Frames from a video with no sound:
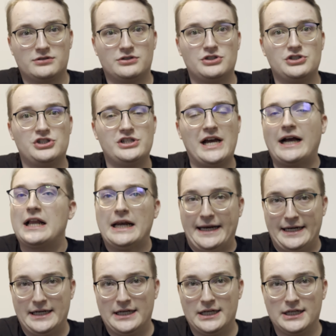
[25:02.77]

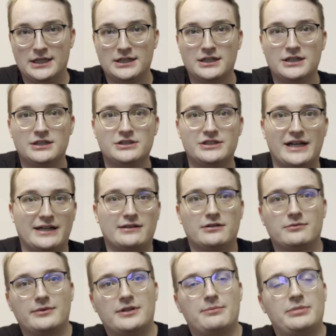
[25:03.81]
Jacqueline. Jacqueline
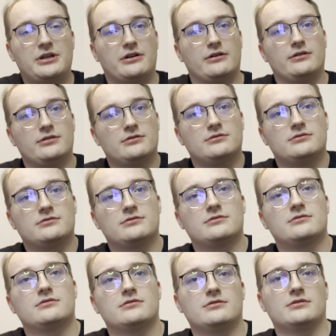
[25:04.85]
with a beard.
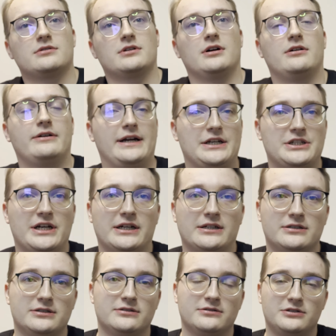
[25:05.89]
All right,
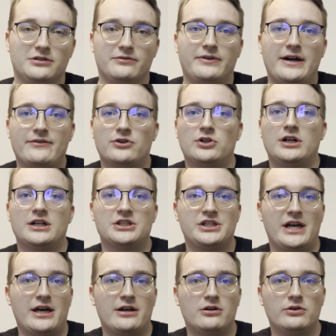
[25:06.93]
Jacqueline. Your 5 o'clock
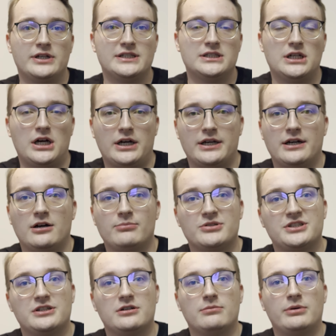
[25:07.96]
shadow is not going to help
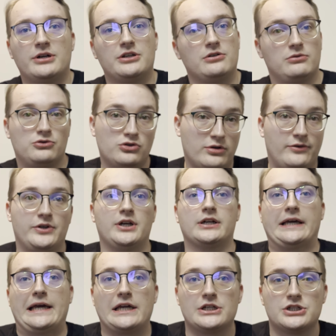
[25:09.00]
us here, but you do have a young
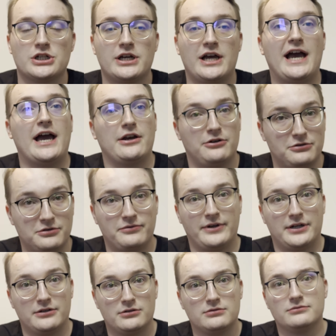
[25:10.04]
age and you're a
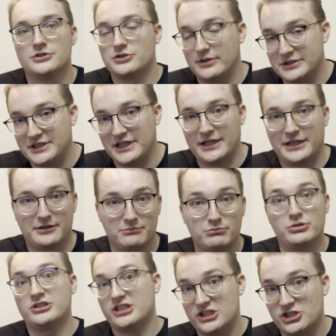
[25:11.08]
defender. So I'll take it.
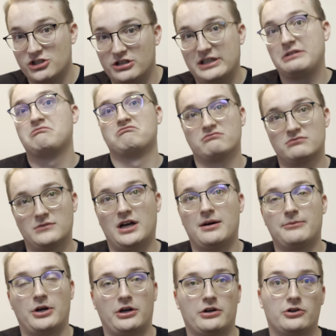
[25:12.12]
Positionally, I'm
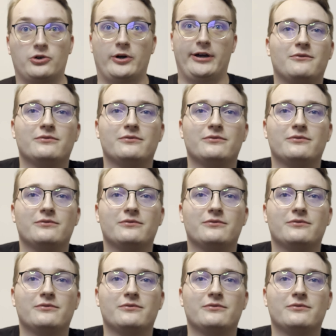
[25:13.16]
not going to cry.